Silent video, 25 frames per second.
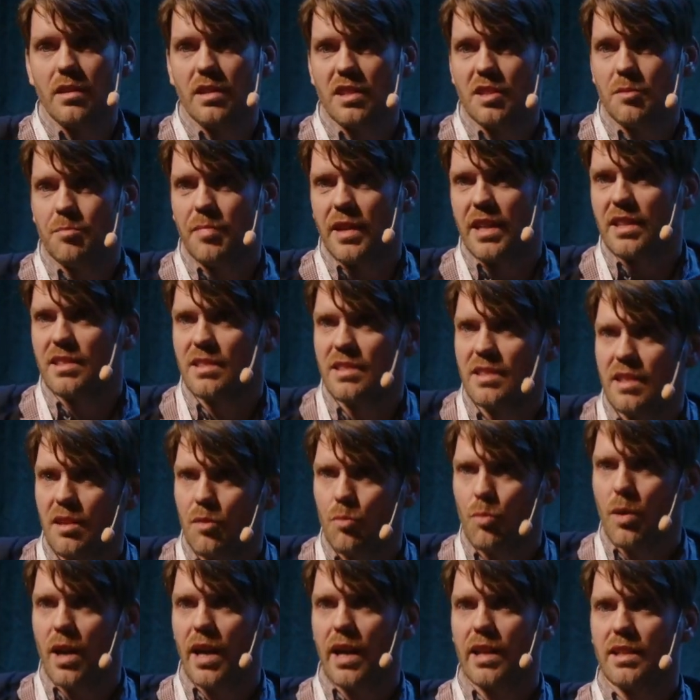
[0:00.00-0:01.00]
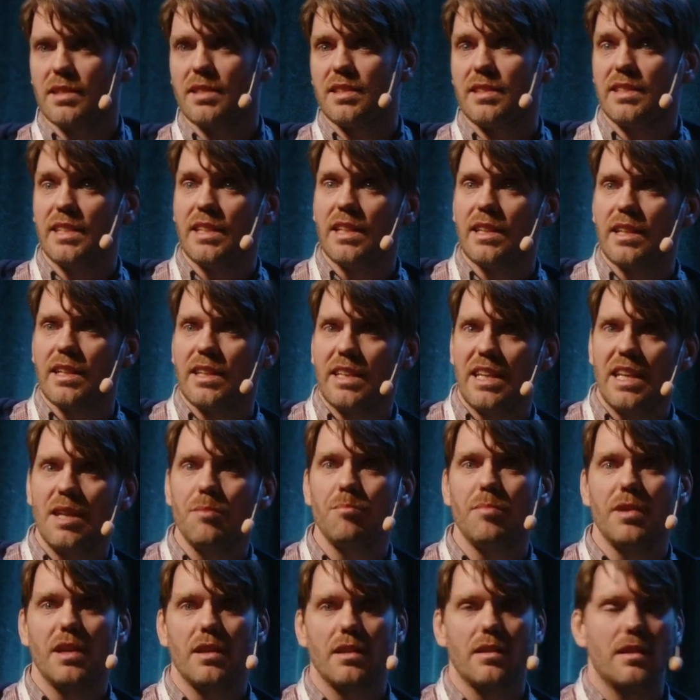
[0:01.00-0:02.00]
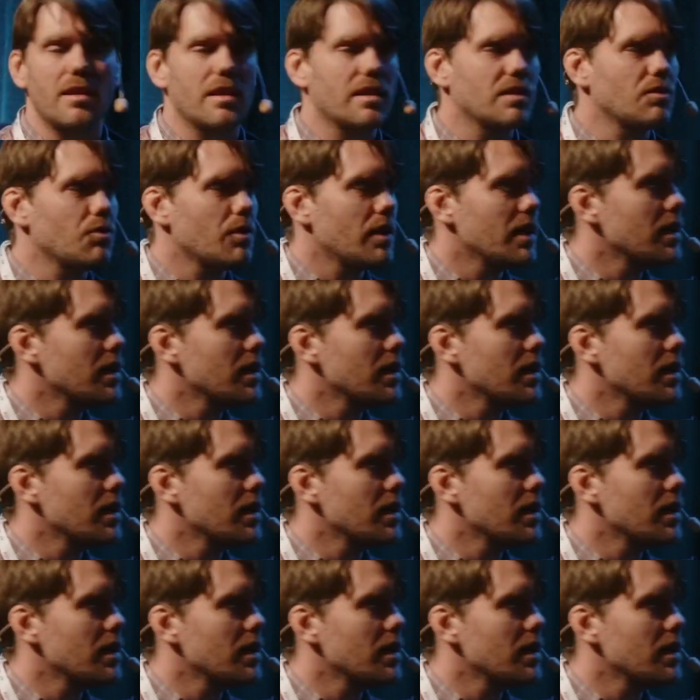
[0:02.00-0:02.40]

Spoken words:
space while still keeping the sort of